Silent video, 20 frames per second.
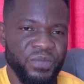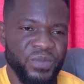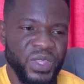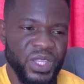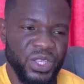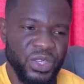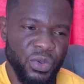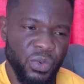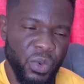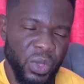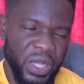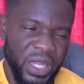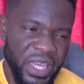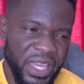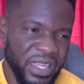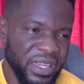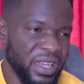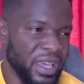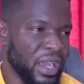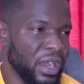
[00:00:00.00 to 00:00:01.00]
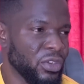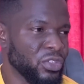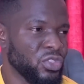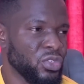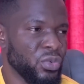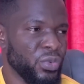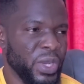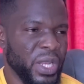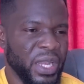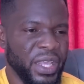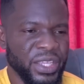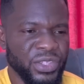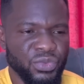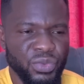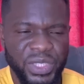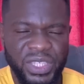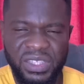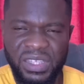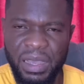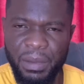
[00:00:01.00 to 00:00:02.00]
You will learn how to relate
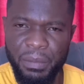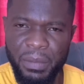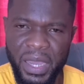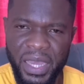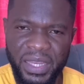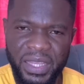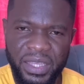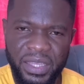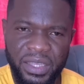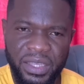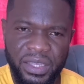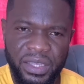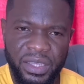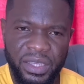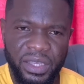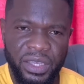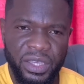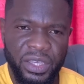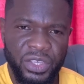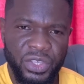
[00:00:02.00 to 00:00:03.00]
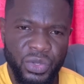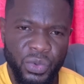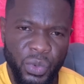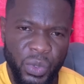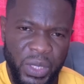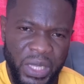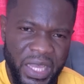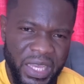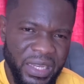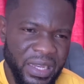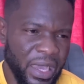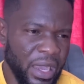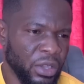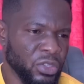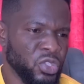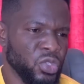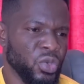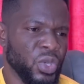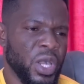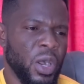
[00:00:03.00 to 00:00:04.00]
with somebody. You will learn how
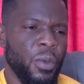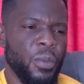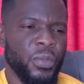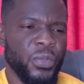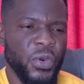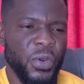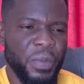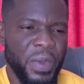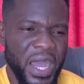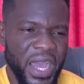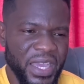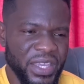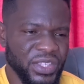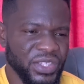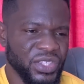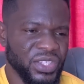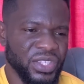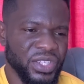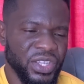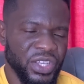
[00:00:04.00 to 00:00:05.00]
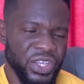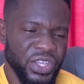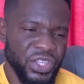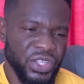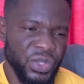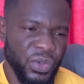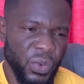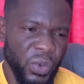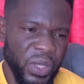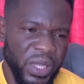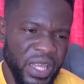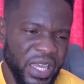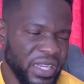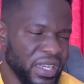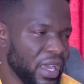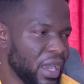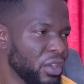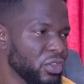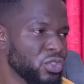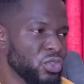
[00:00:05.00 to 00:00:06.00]
to compromise. You will learn
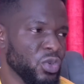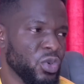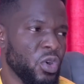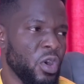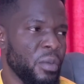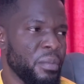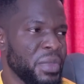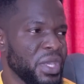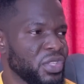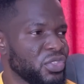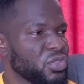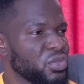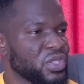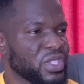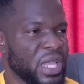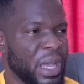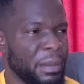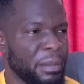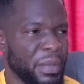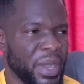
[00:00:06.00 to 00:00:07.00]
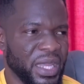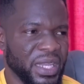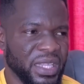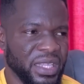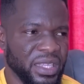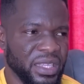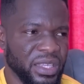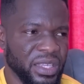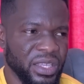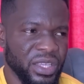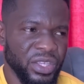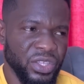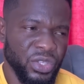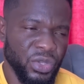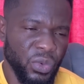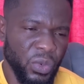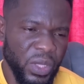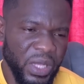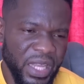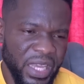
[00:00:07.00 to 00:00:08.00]
how to commit to somebody. You
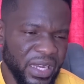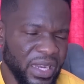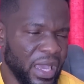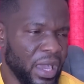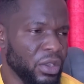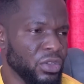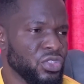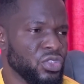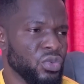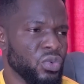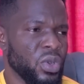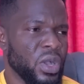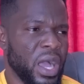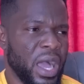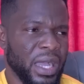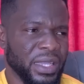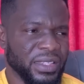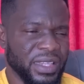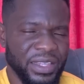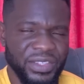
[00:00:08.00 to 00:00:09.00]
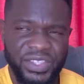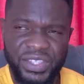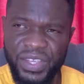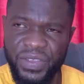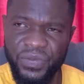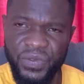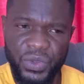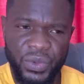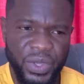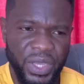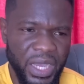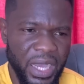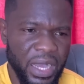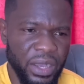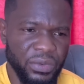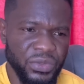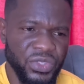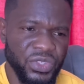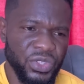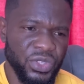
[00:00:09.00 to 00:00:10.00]
will learn how to act as if you
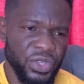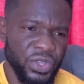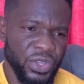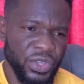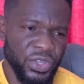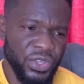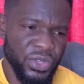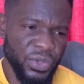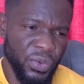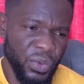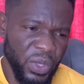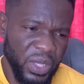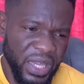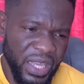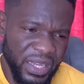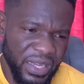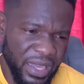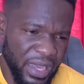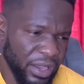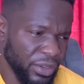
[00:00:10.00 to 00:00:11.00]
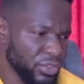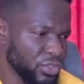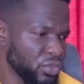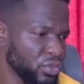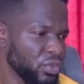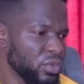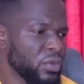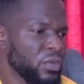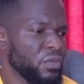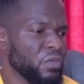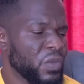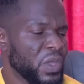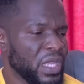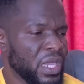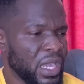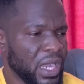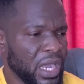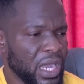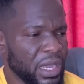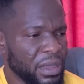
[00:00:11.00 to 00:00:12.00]
count. You will learn how to
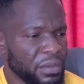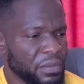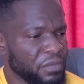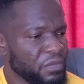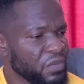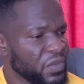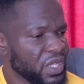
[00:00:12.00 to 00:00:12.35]
um,